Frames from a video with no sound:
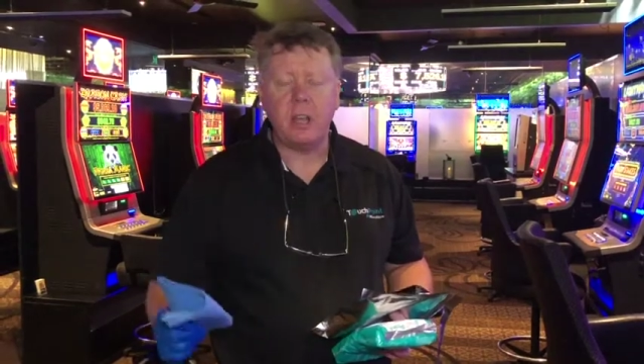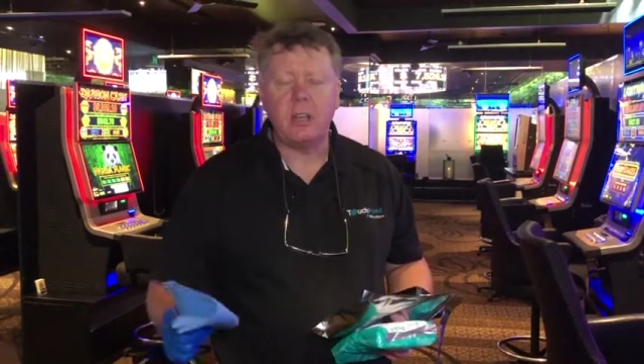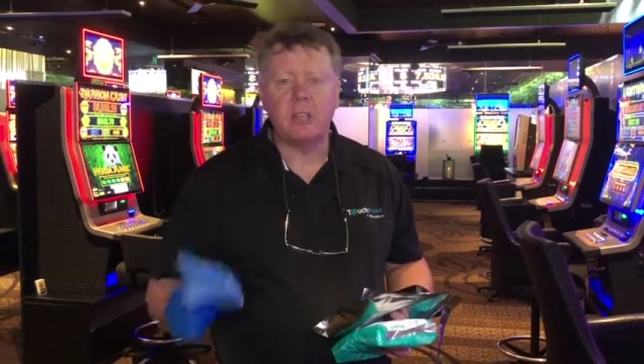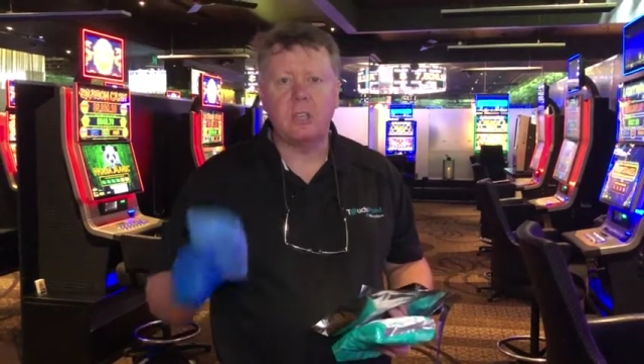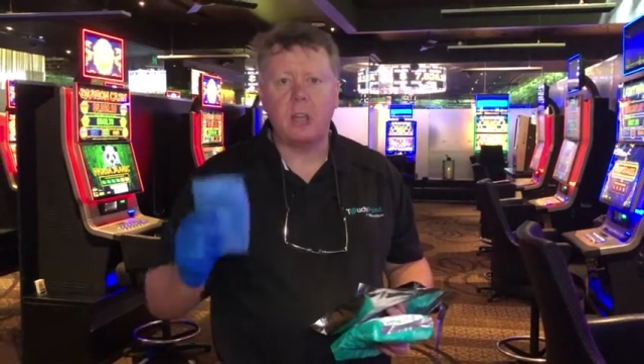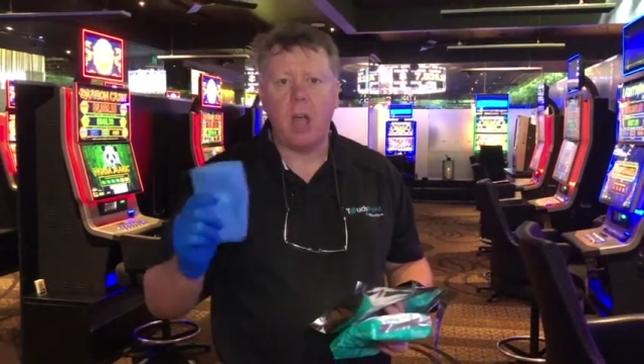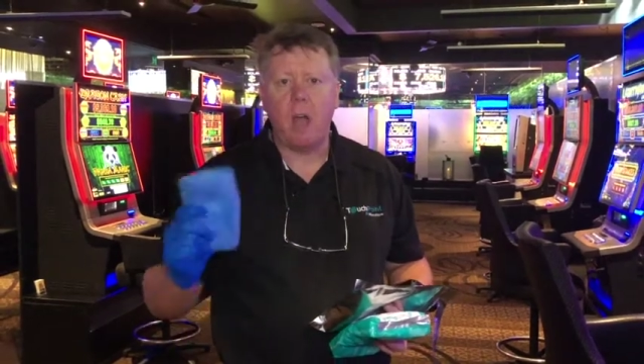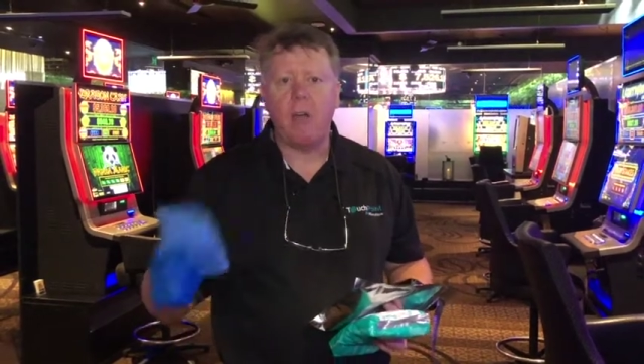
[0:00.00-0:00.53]
is
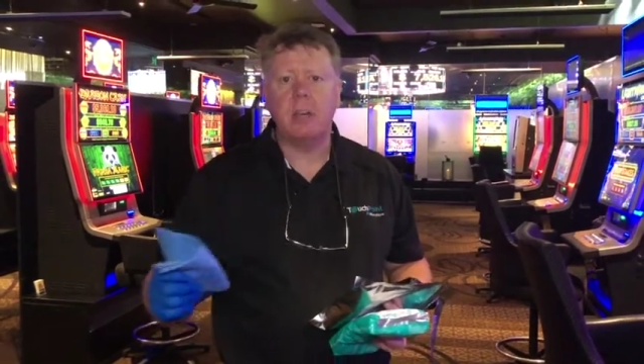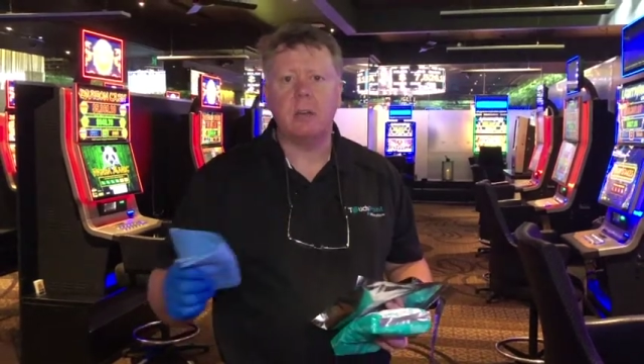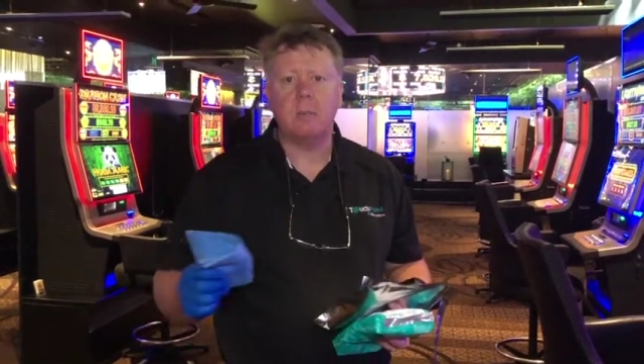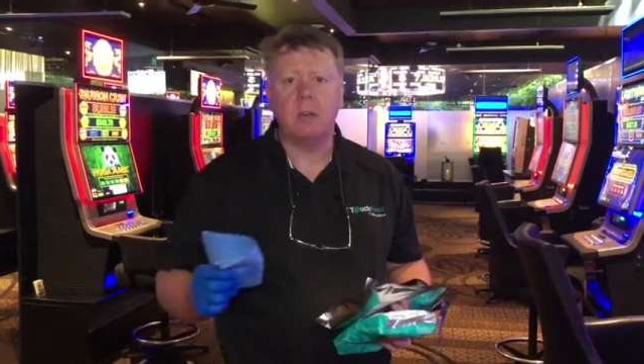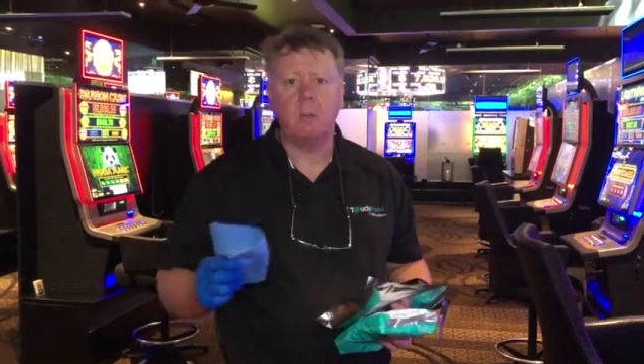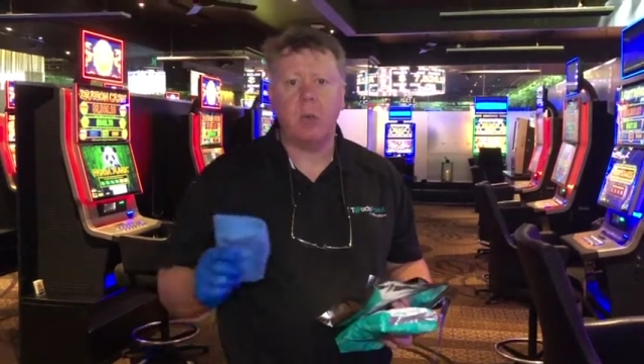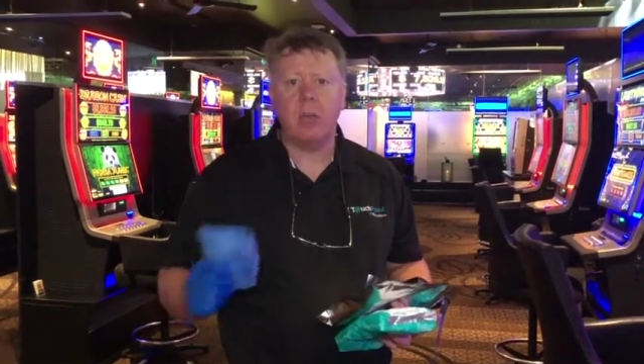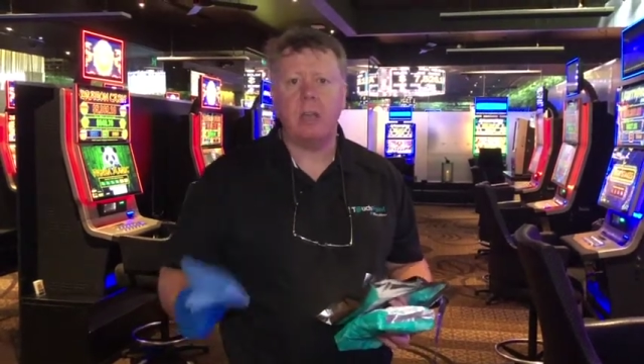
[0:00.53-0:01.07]
going to
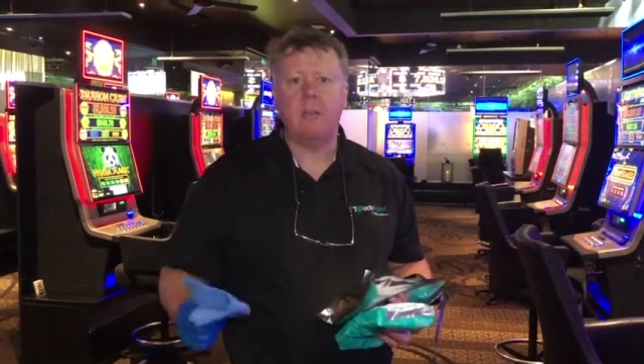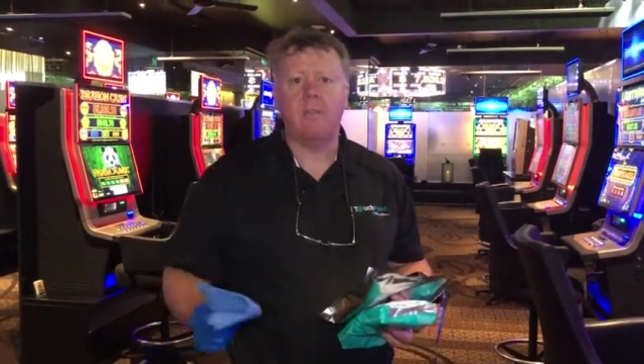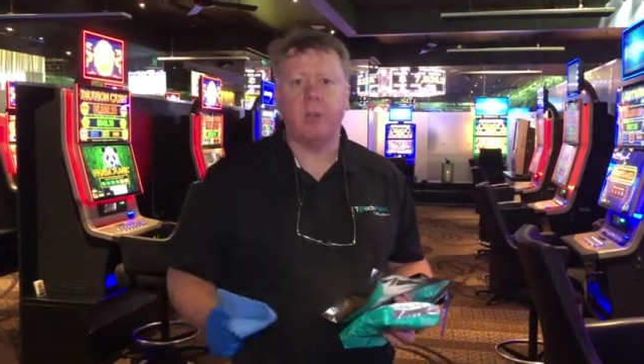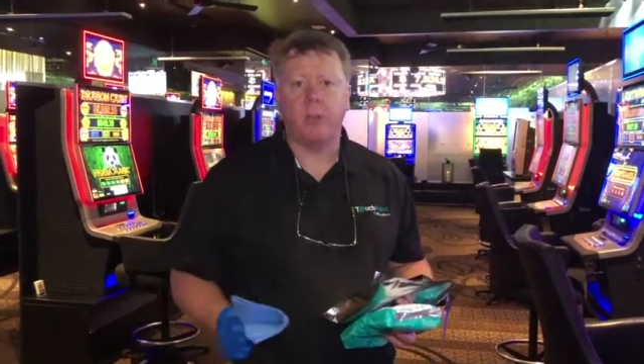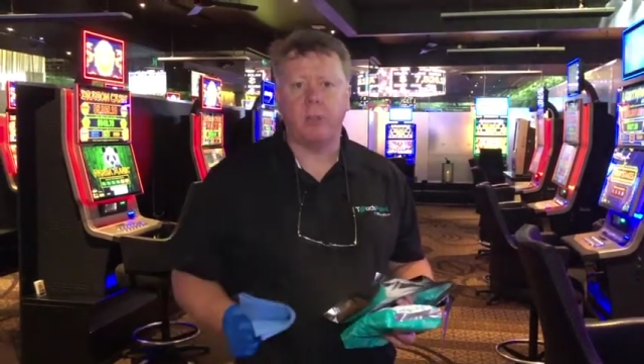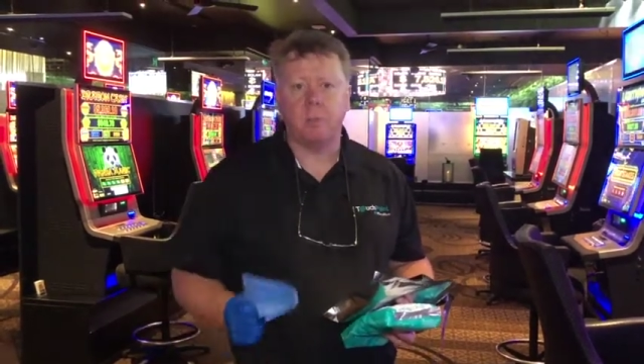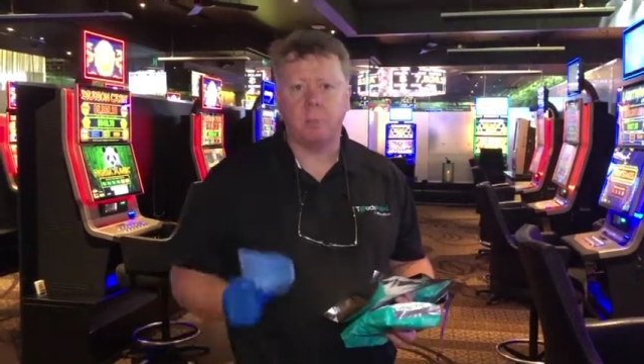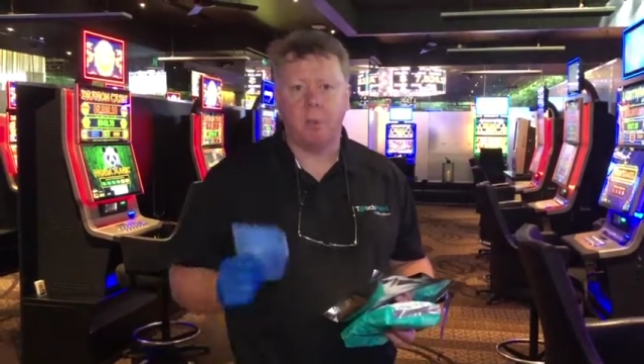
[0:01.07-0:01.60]
be where you've
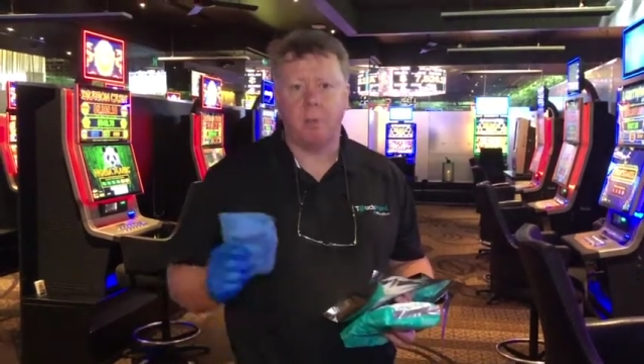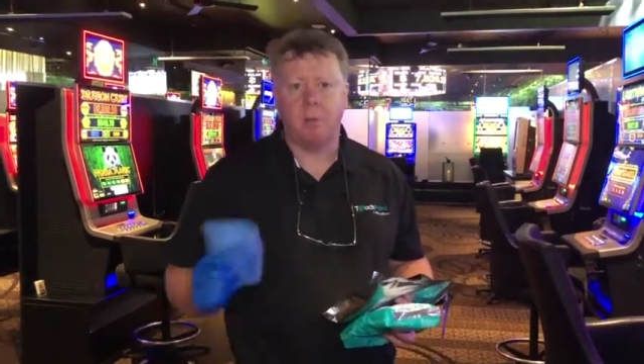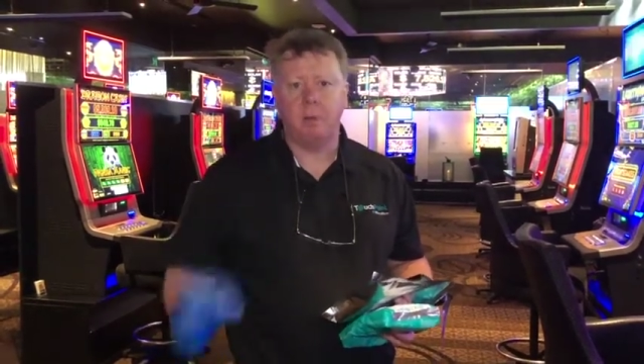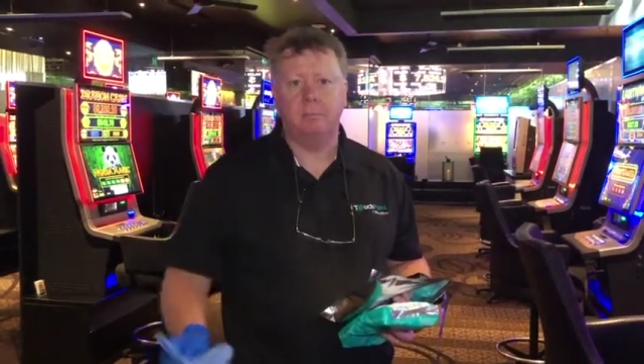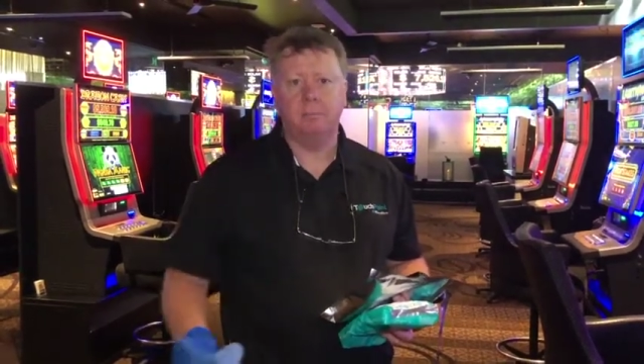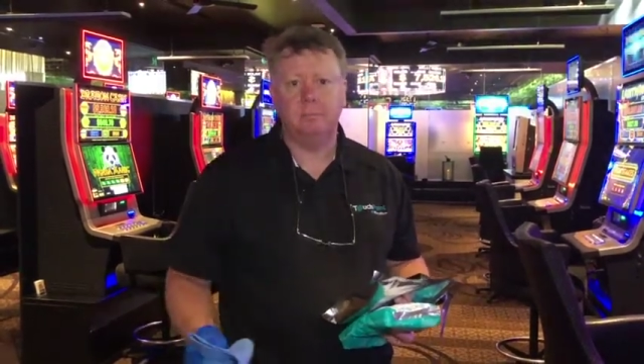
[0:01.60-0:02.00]
got the problem.